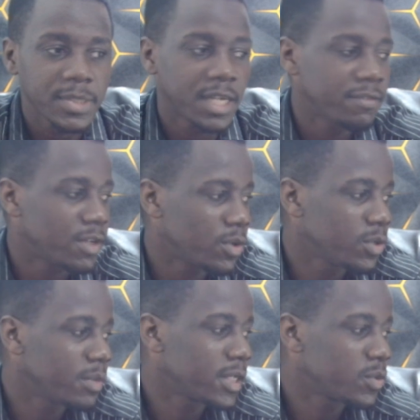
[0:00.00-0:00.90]
And if at all
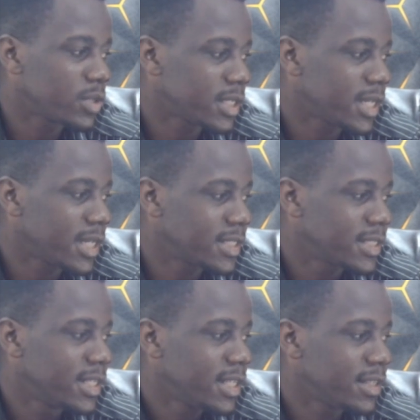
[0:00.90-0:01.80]
you make it watertight,
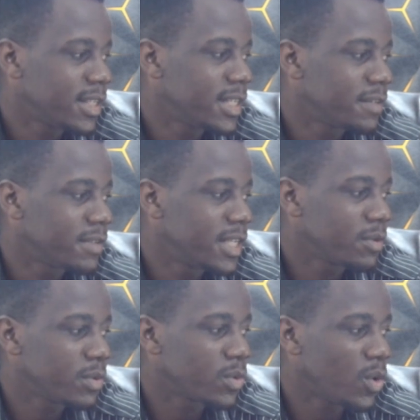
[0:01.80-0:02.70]
then
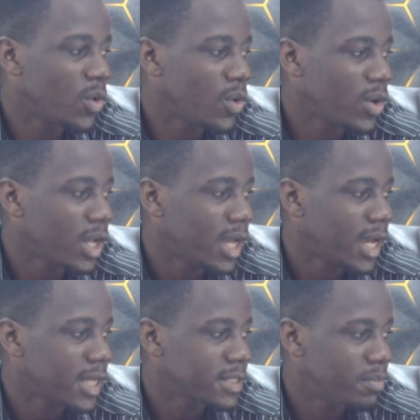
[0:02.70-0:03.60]
everything will go on
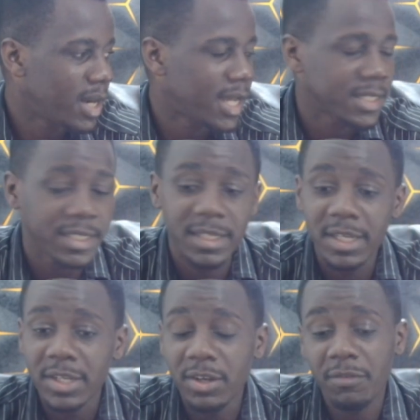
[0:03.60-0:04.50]
as planned
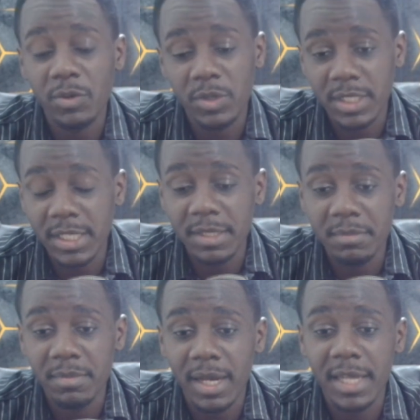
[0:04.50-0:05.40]
for your
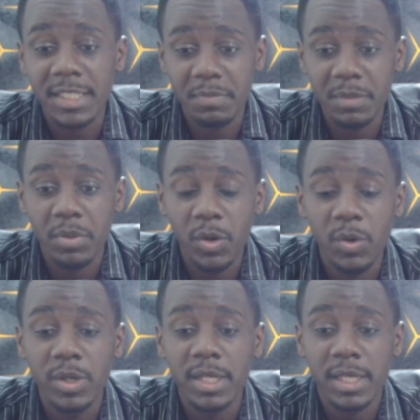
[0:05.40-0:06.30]
team, as
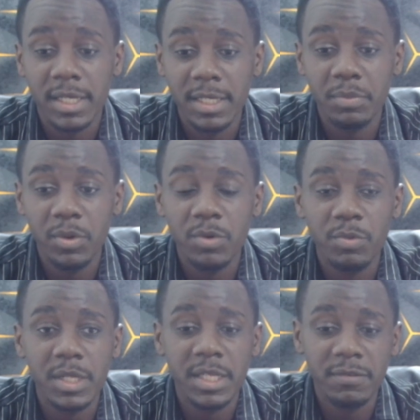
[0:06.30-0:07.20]
people keep on
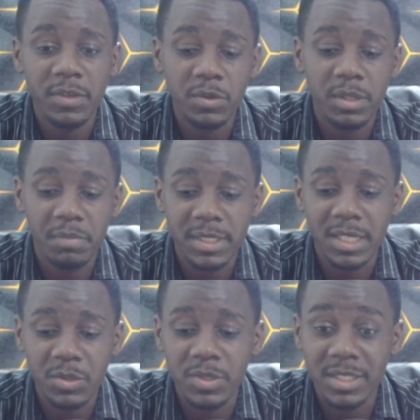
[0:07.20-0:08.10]
really giving you the best
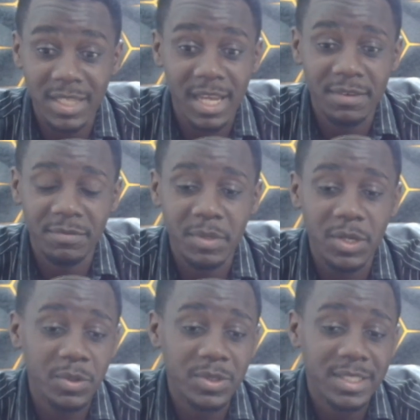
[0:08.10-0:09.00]
that you deserve,
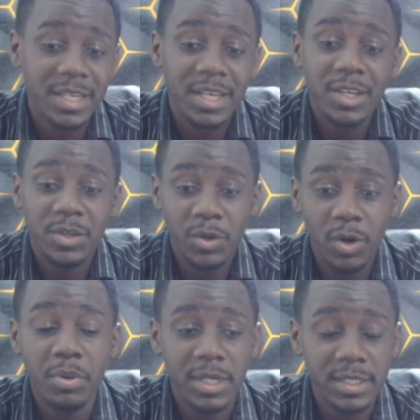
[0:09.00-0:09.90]
because your
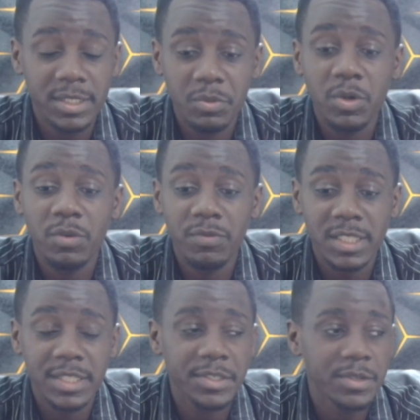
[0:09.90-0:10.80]
opponents will
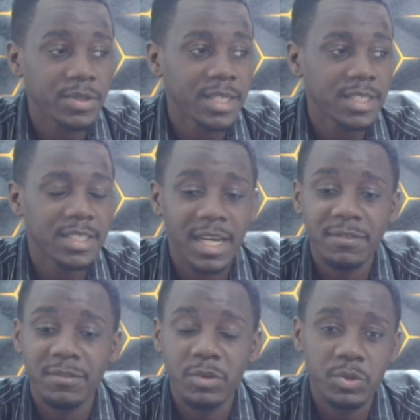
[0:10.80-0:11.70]
obviously know that it's
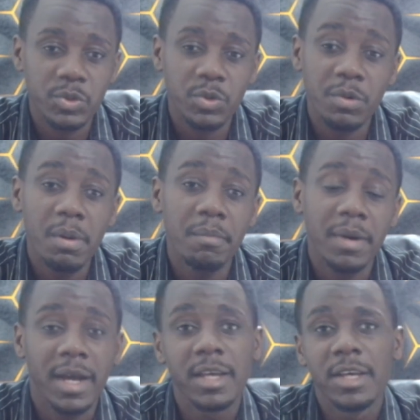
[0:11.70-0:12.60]
hard for you to score. Remember,